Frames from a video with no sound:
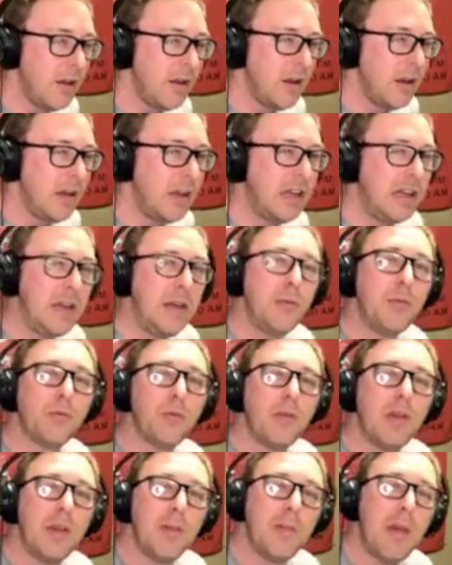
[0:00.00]
And he was
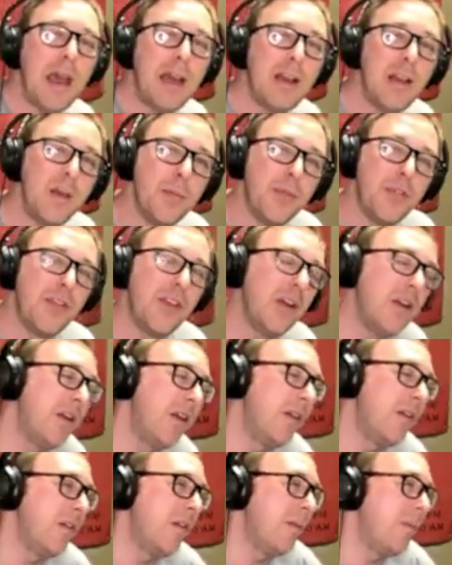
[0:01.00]
really mad and upset
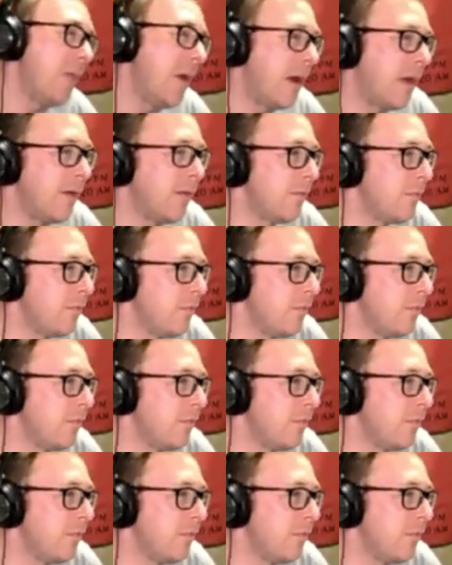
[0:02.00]
about